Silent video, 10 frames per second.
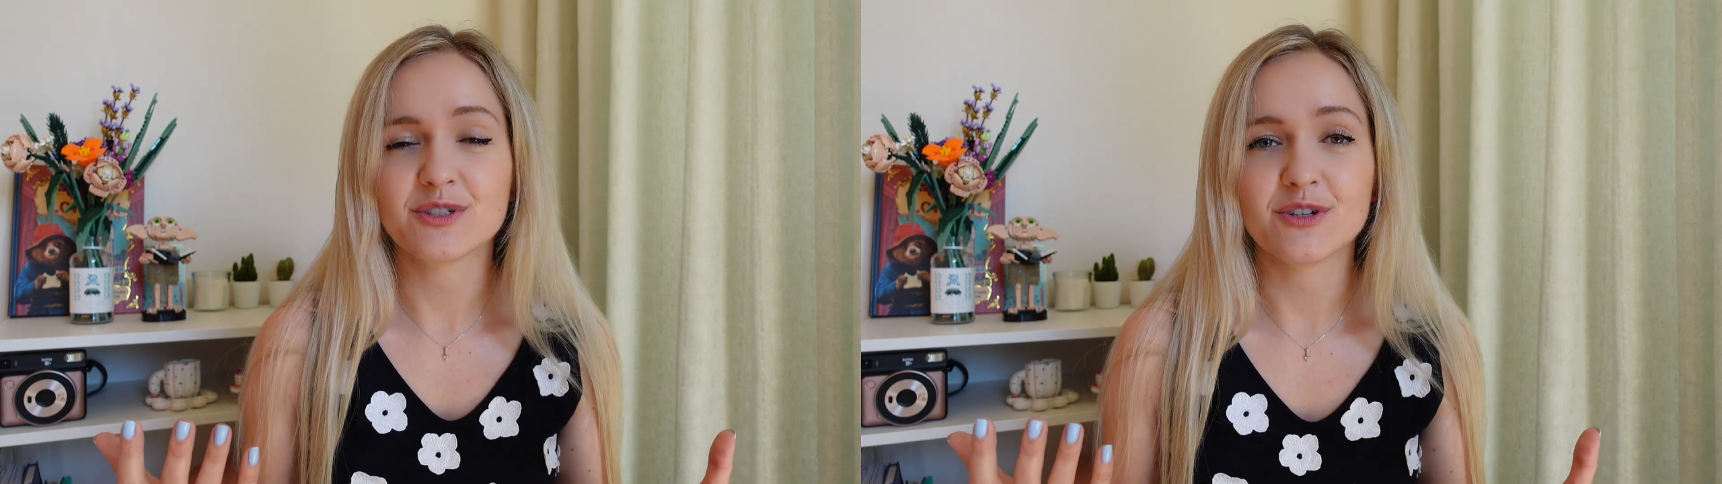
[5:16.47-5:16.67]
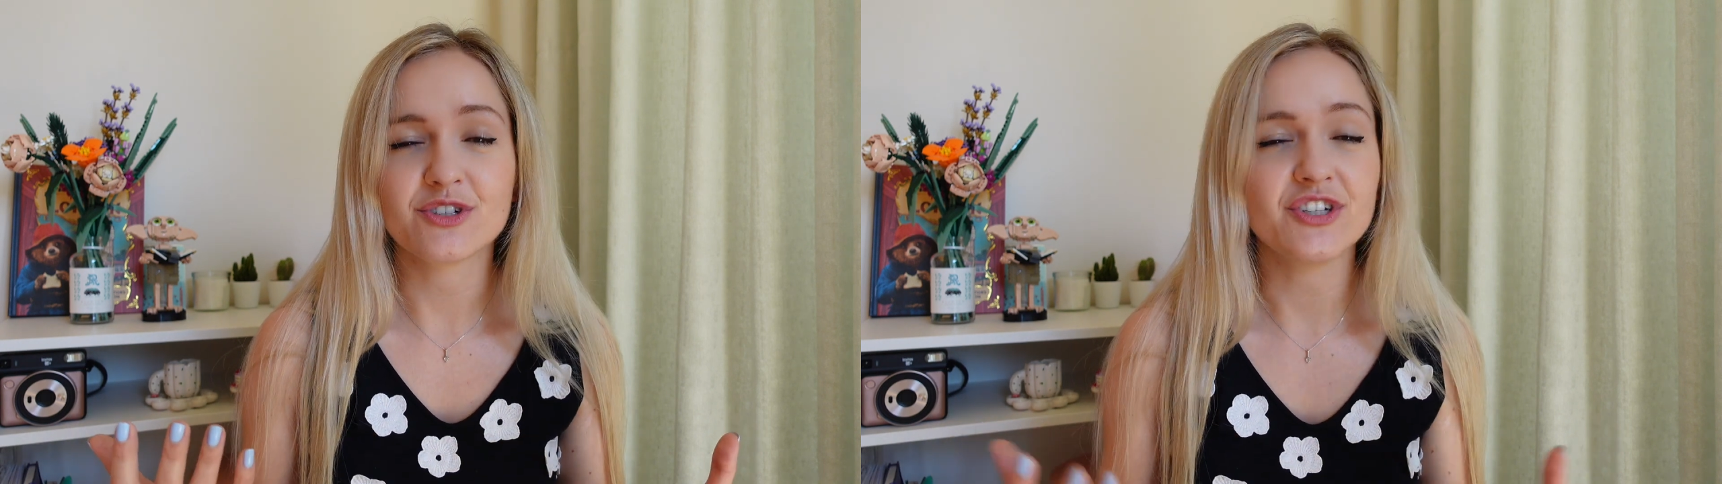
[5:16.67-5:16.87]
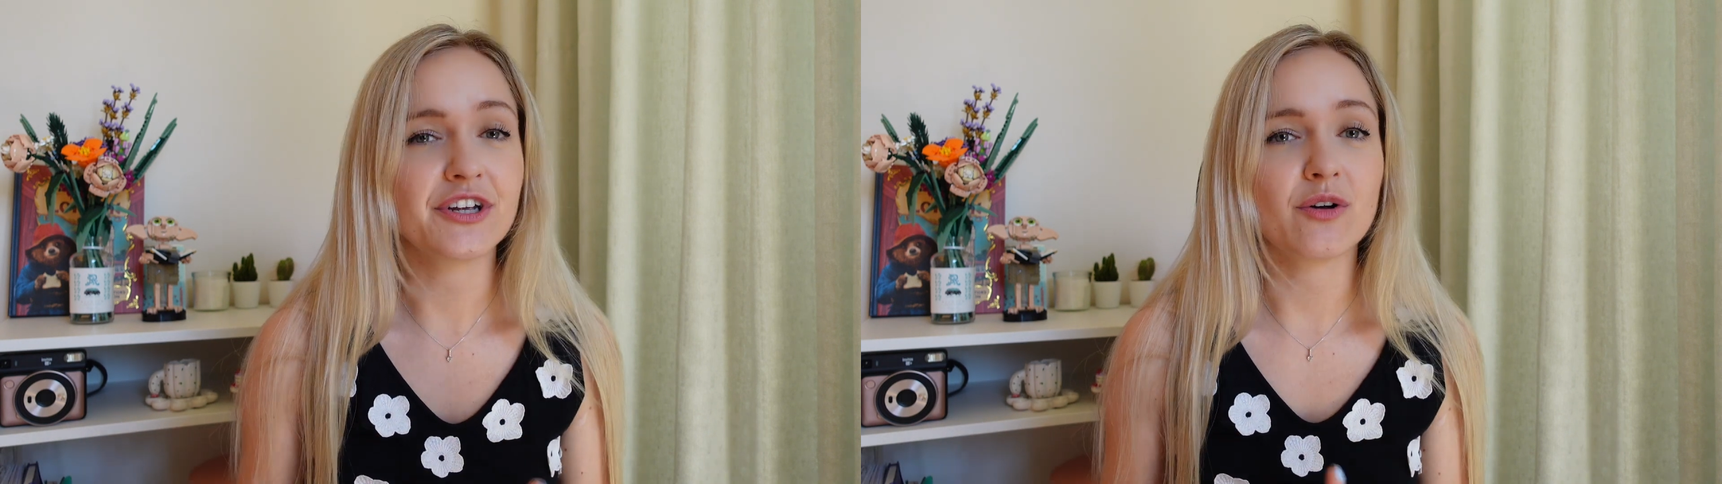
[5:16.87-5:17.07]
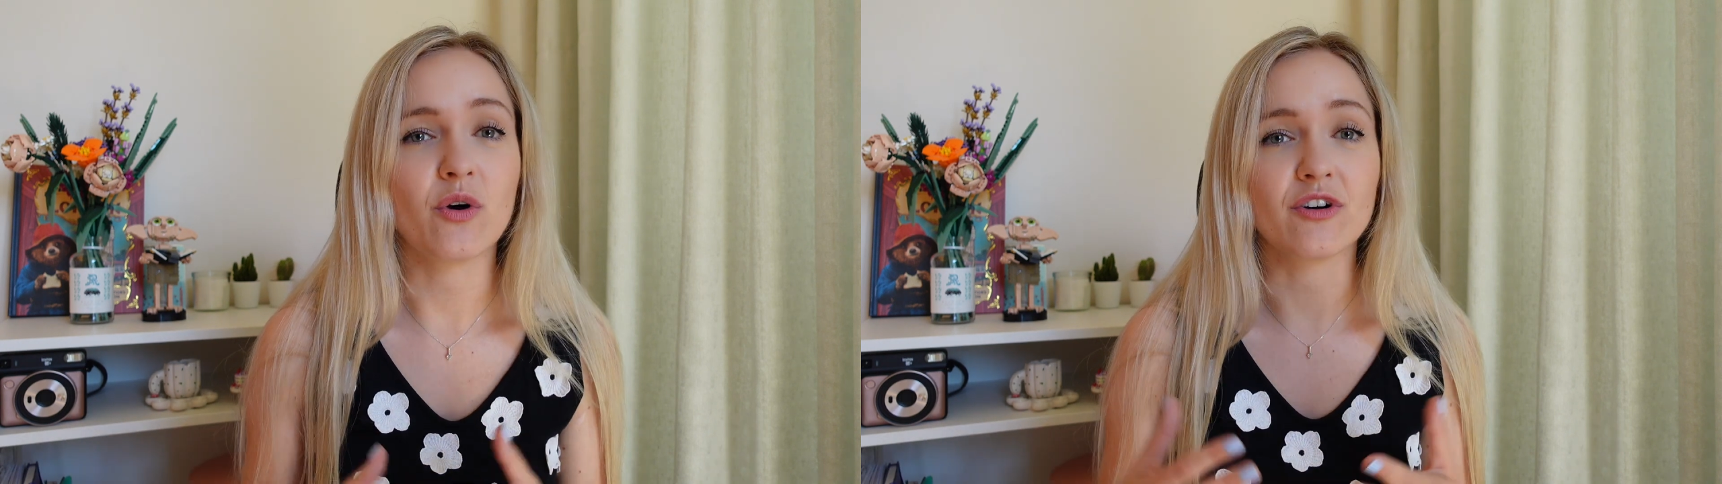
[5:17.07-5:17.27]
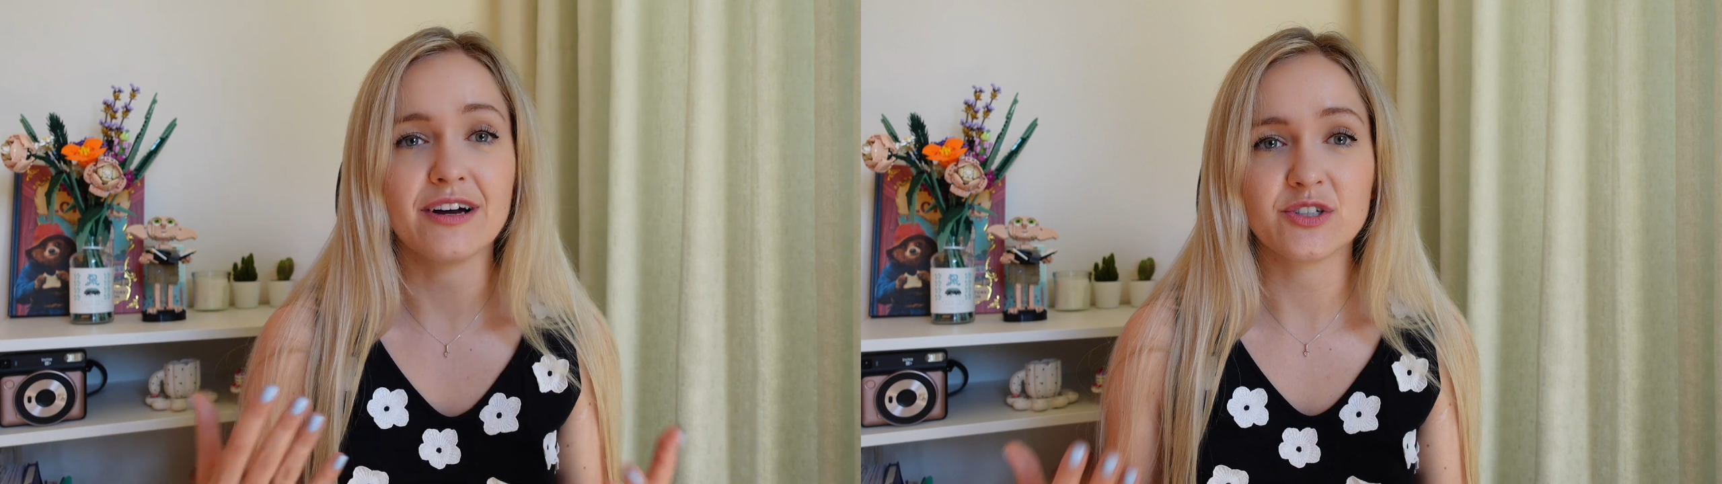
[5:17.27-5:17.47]
searching or
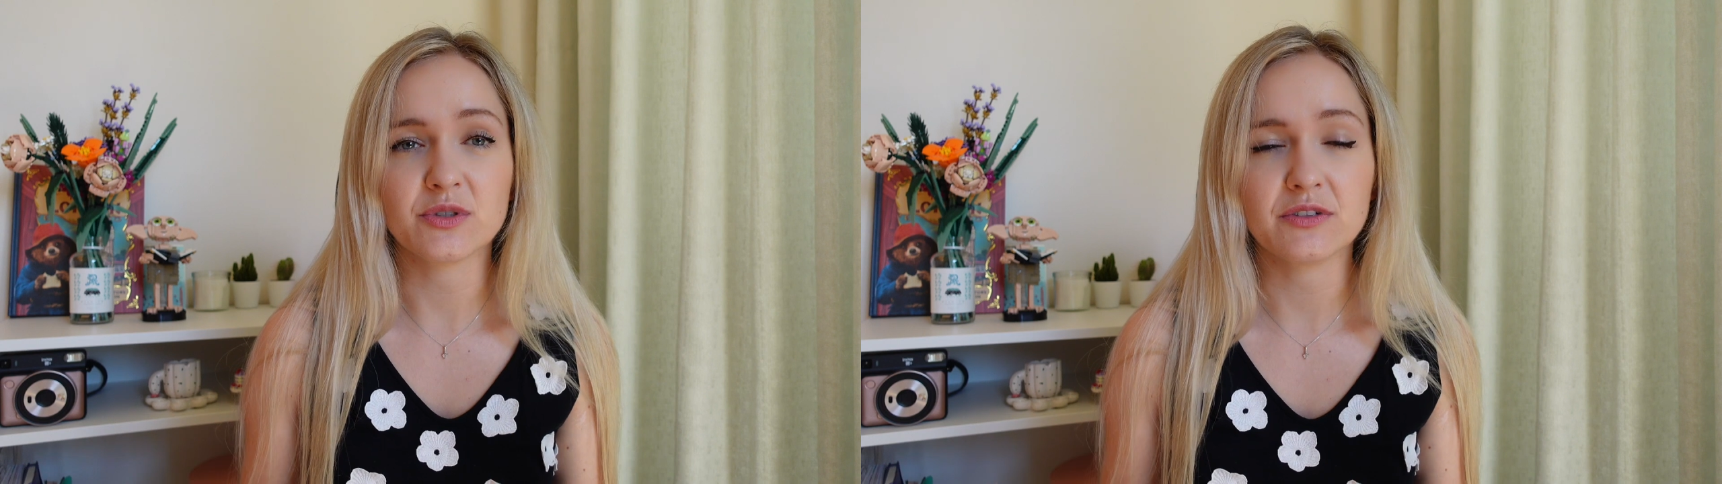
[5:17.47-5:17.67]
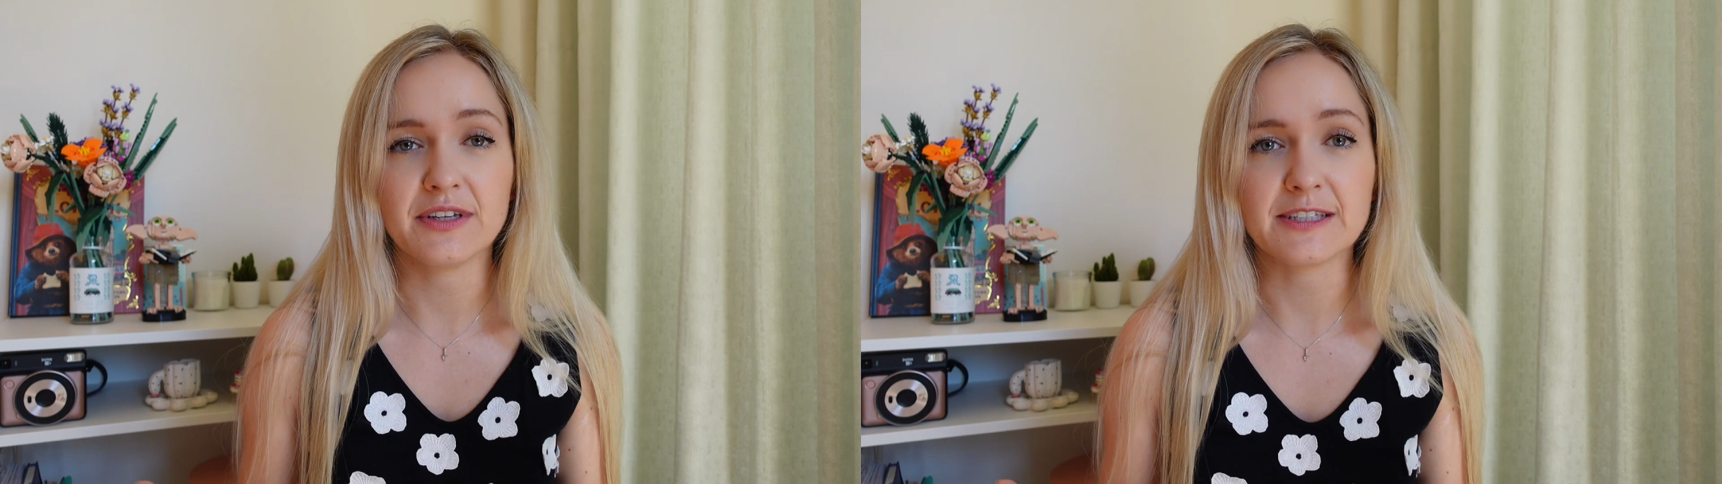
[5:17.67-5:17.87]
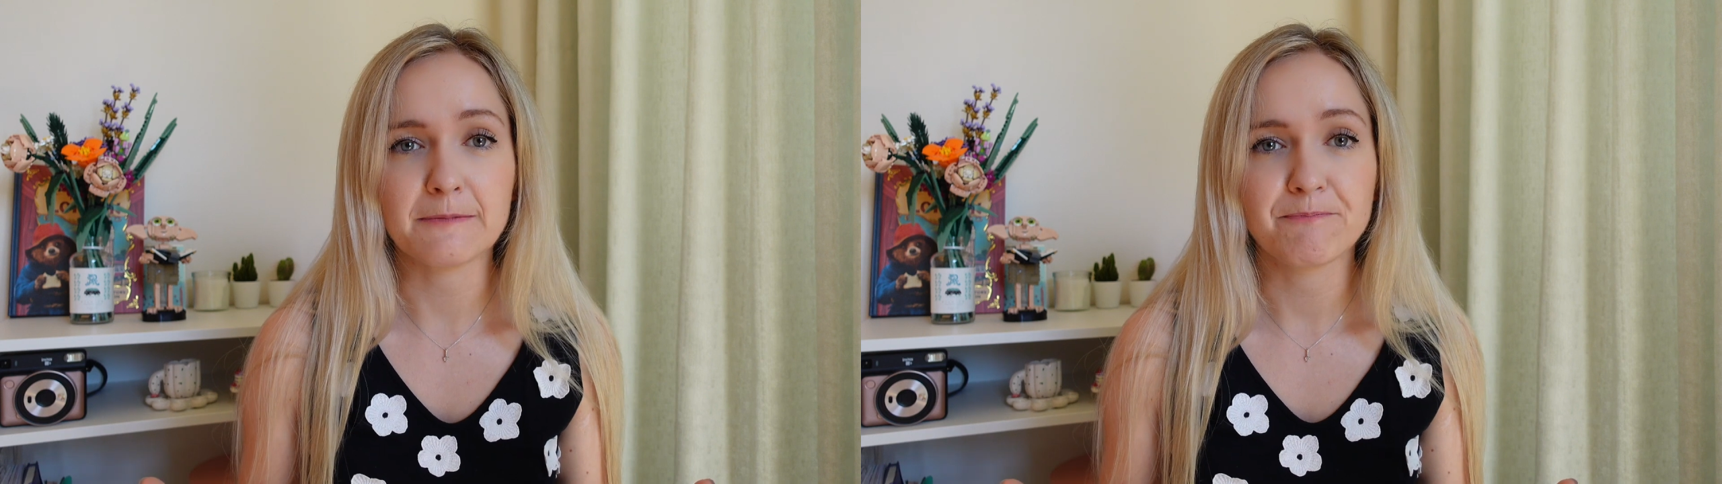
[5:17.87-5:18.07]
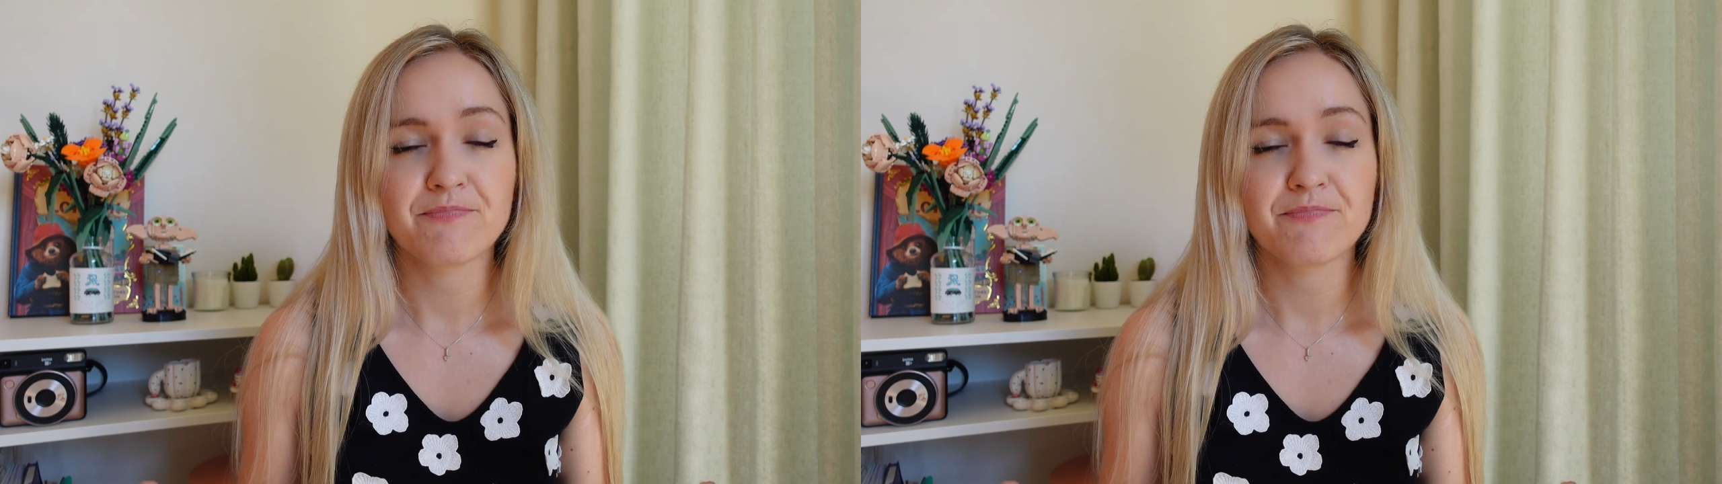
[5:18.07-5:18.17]
graduate visa.